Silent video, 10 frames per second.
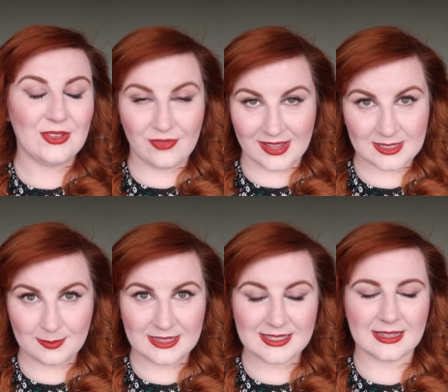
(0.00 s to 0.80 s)

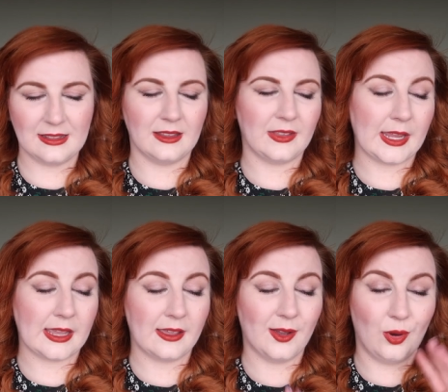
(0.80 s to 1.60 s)
vitamins that
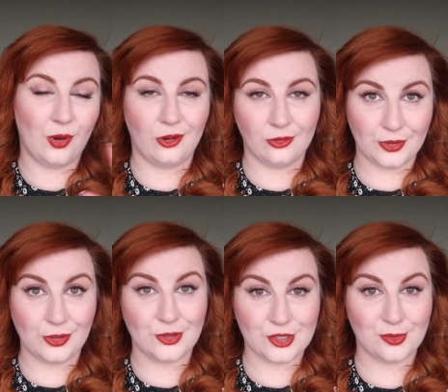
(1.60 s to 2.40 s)
like all the
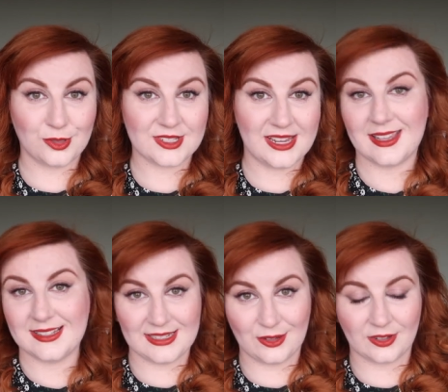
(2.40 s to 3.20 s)
YouTubers take
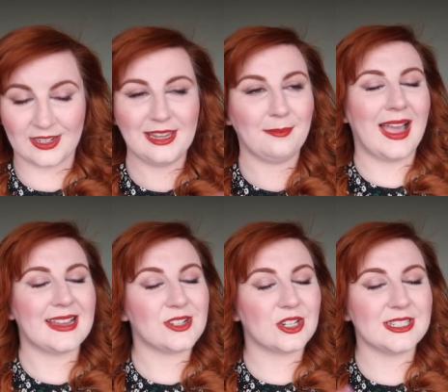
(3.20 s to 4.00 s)
and say are great.
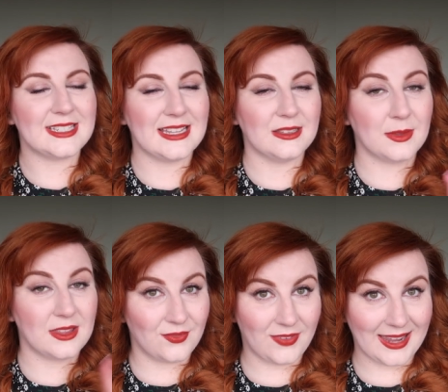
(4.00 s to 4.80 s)
I started taking them at
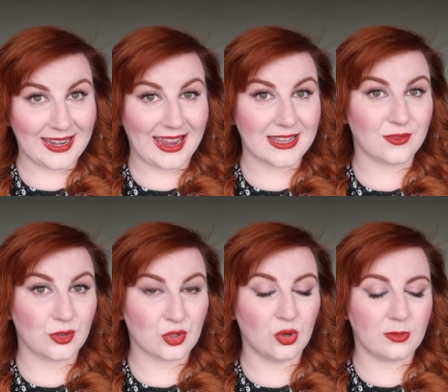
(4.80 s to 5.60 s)
the very end of
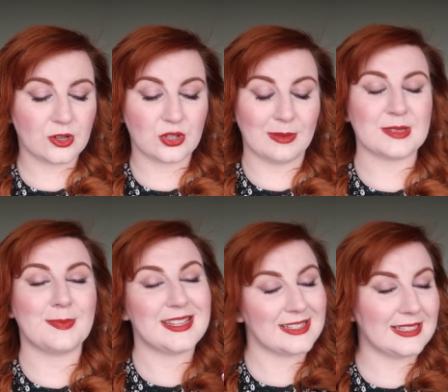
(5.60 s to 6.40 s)
October, so I was
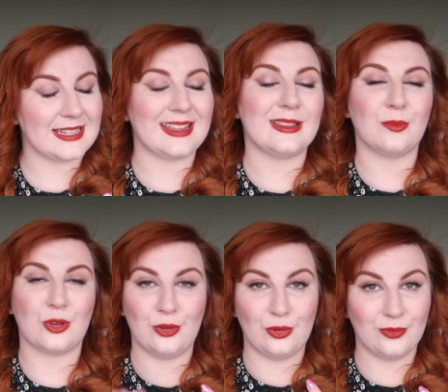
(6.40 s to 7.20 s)
basically taking them
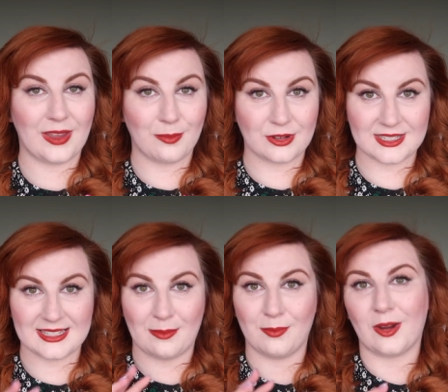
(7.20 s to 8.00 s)
through November,
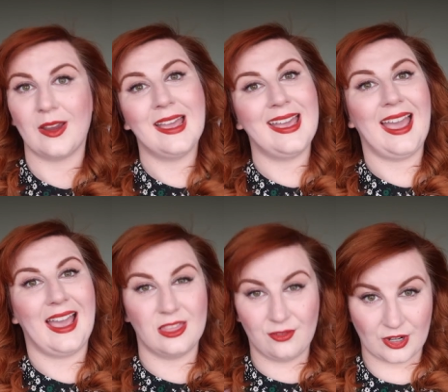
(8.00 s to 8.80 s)
December
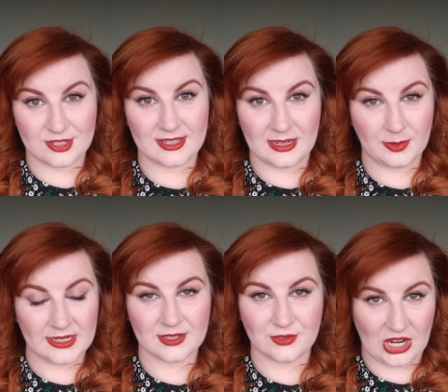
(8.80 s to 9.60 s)
and the first three
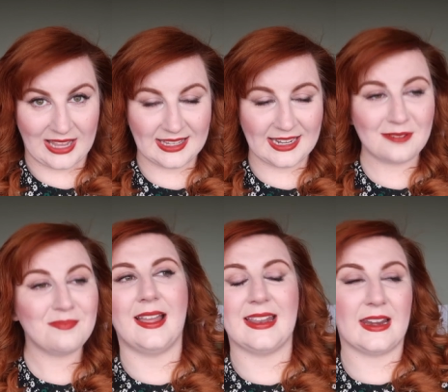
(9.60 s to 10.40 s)
weeks of
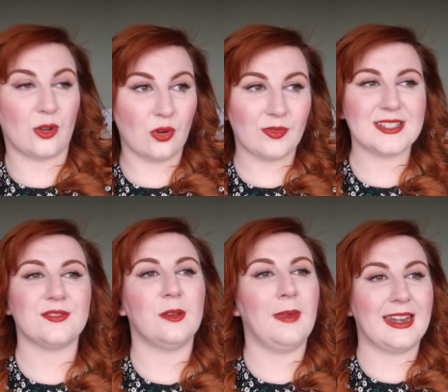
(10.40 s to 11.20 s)
January. And then I got rid
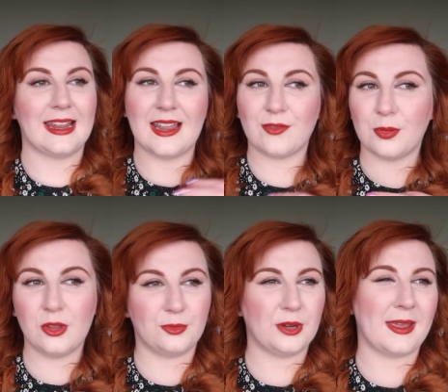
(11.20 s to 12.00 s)
of them and I never
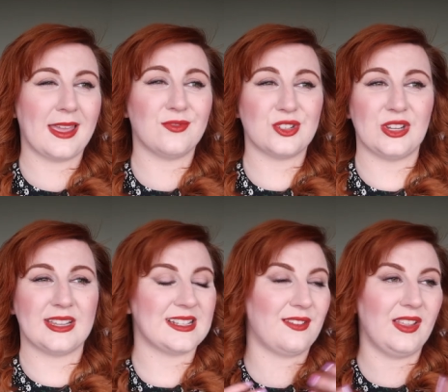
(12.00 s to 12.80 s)
put them on my inventory
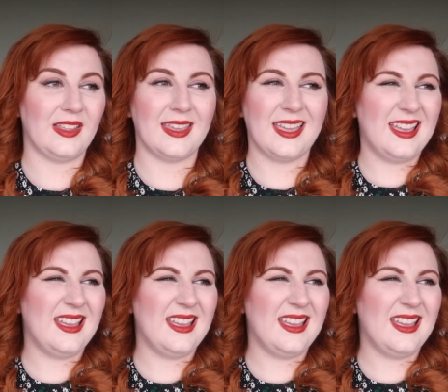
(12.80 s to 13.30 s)
because I feel like